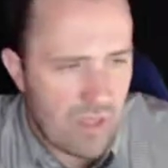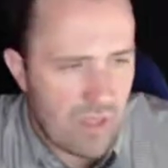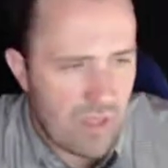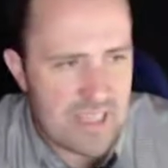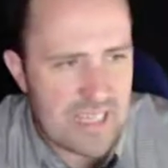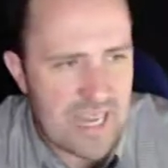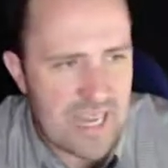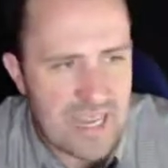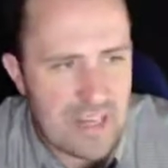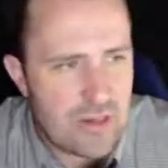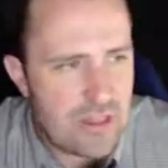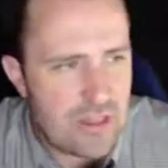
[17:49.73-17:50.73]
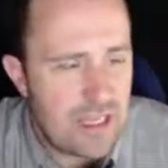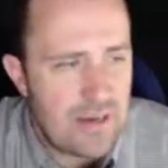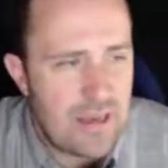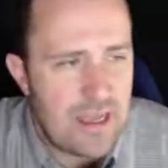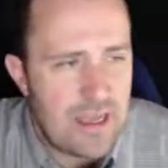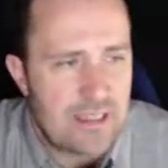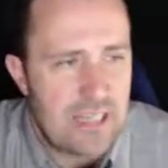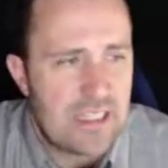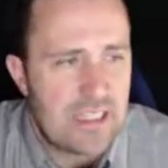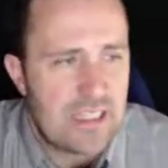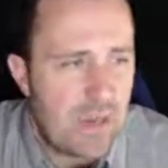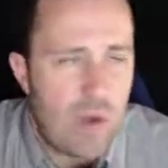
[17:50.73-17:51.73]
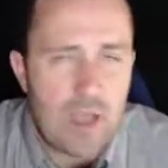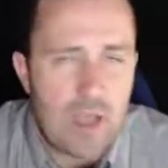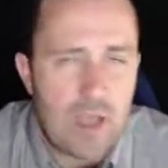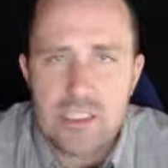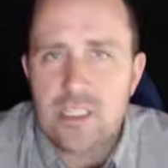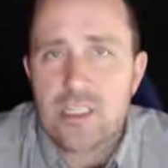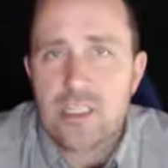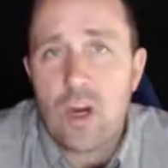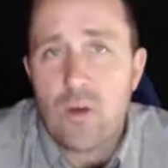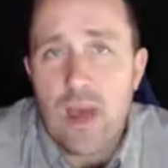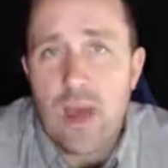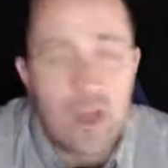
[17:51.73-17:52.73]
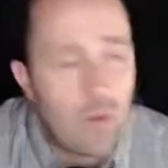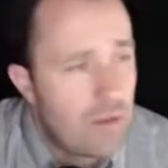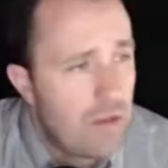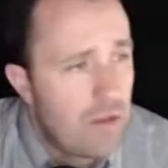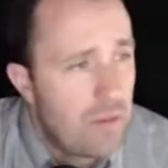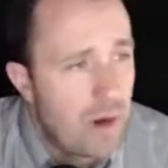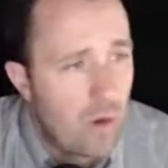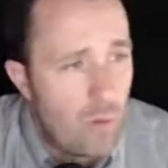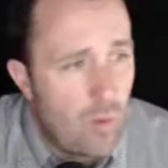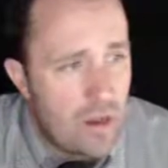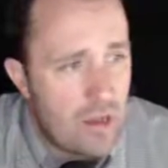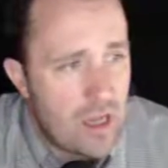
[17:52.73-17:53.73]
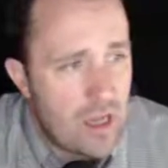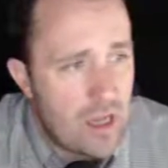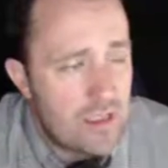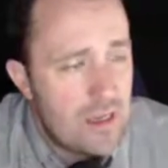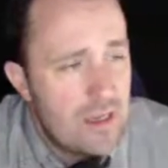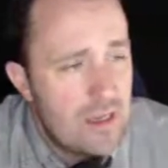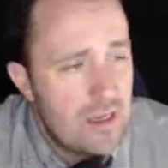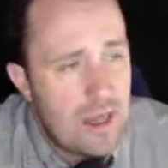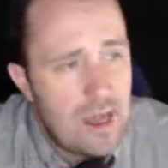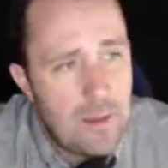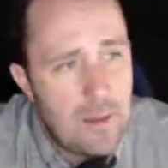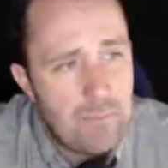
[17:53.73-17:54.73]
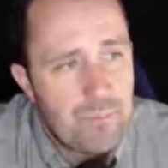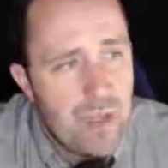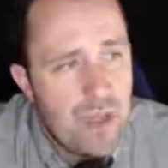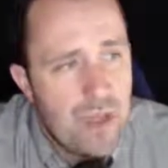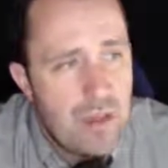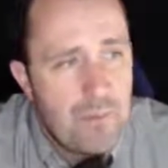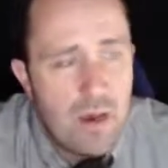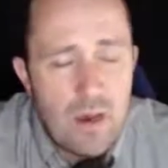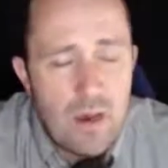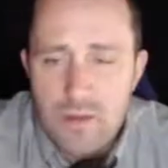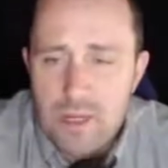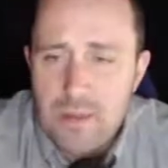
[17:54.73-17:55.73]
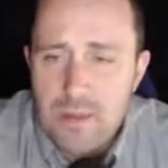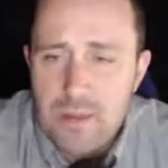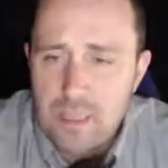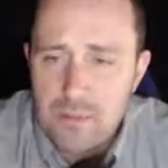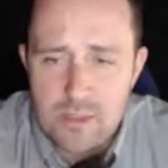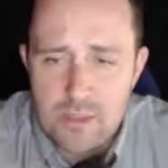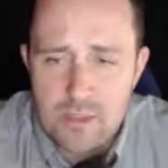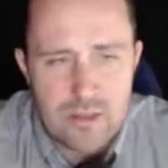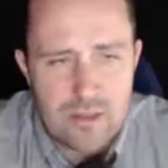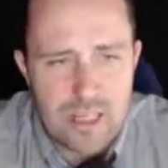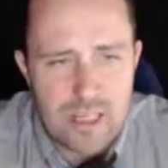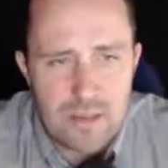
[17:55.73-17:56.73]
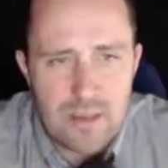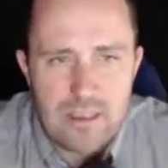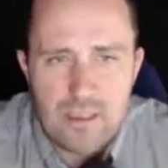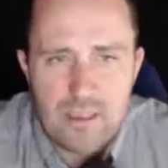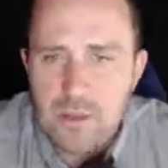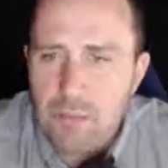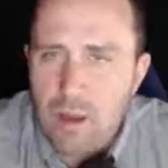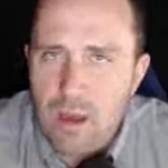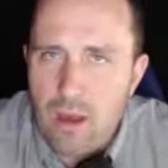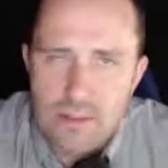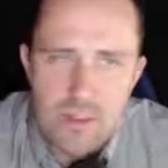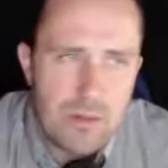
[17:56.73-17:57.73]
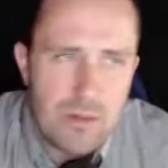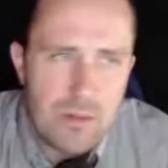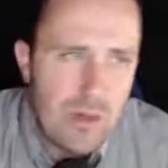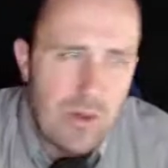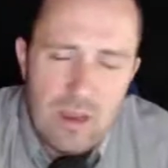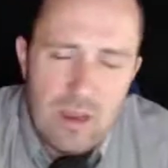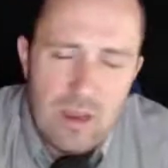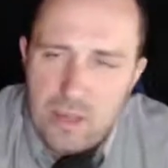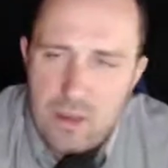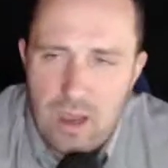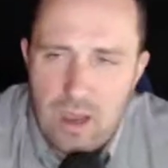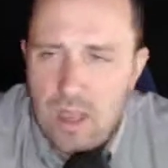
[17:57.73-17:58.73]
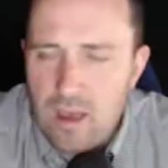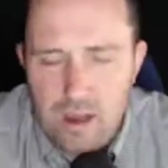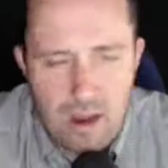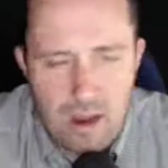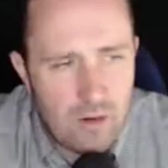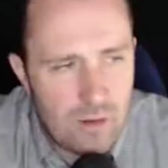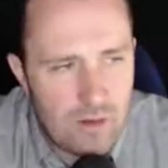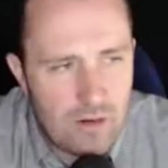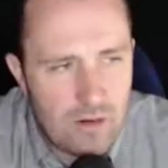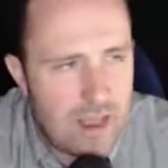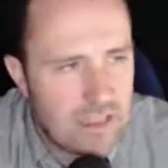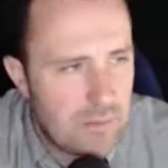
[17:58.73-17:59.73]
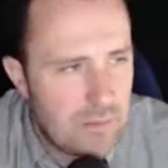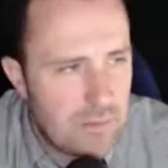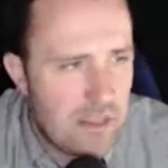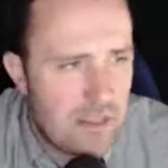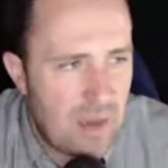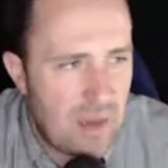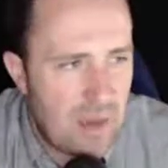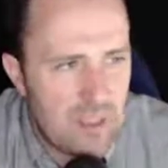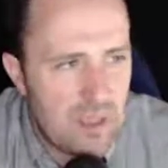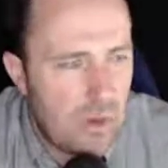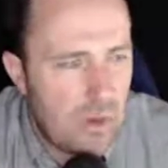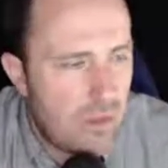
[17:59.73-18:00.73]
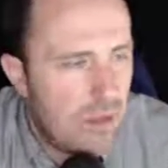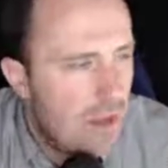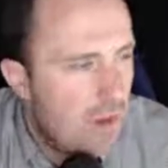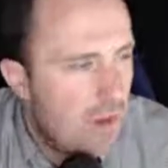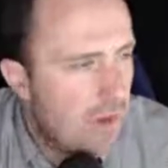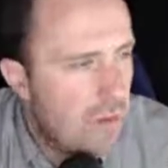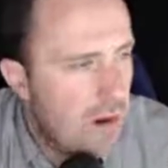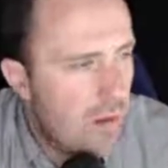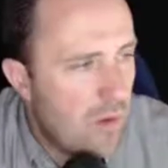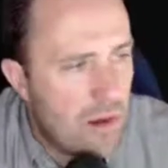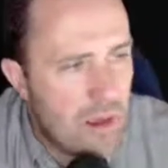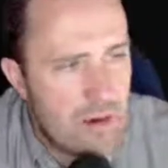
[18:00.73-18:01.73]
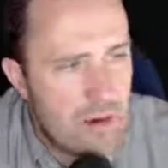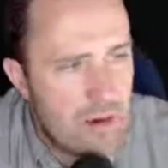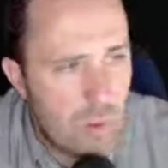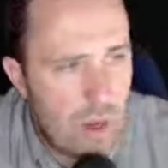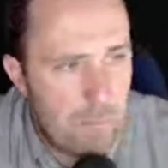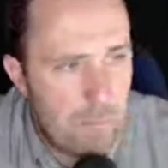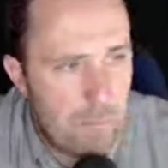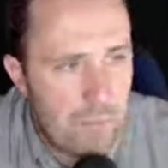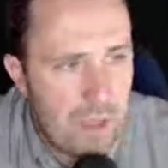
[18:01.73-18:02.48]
this is kind of interesting in states like Washington and Colorado with new marijuana laws. Um, but when talking about substance abuse, think about something broader. Someone showing up, you know, high on heroin, crack, something like that. We'll deal with with marijuana here as well.